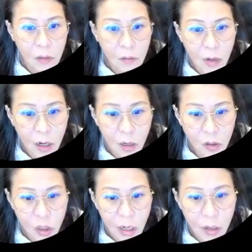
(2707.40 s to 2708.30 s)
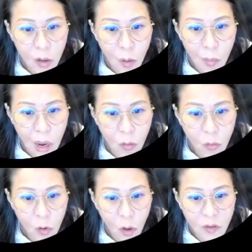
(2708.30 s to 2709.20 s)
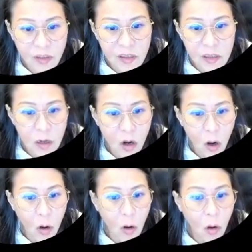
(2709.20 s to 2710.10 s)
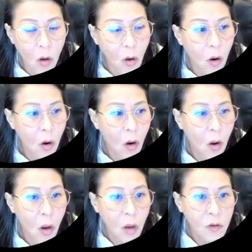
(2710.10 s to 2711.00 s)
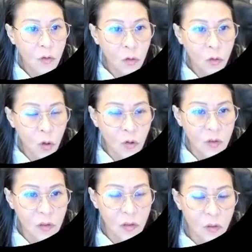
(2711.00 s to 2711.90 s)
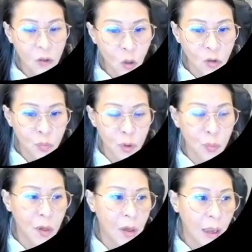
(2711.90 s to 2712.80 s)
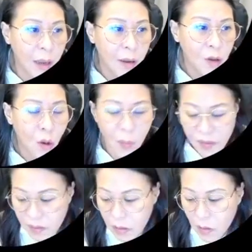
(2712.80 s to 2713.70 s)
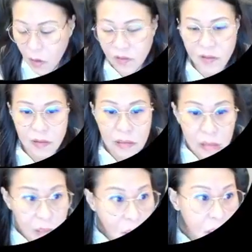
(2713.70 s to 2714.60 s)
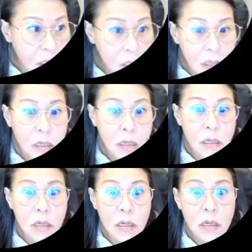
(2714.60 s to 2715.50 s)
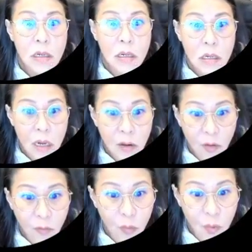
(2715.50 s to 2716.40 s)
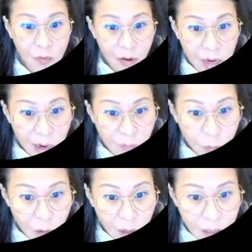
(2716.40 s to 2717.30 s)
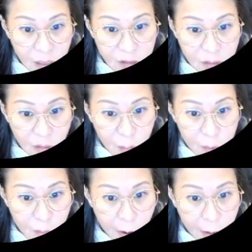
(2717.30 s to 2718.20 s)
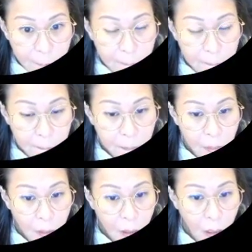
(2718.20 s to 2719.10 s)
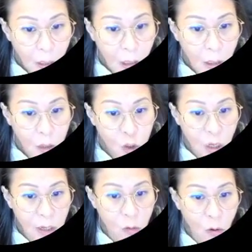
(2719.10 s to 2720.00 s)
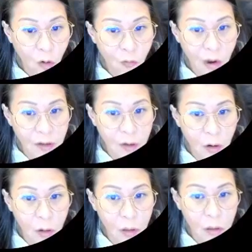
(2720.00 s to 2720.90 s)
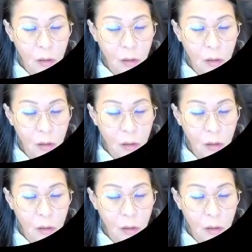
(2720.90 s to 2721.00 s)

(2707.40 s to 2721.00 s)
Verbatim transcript: right not check your mouth got zi or not so those those people ah your bazi got zi then you have to be very careful lah next year rabbit right check you got red or not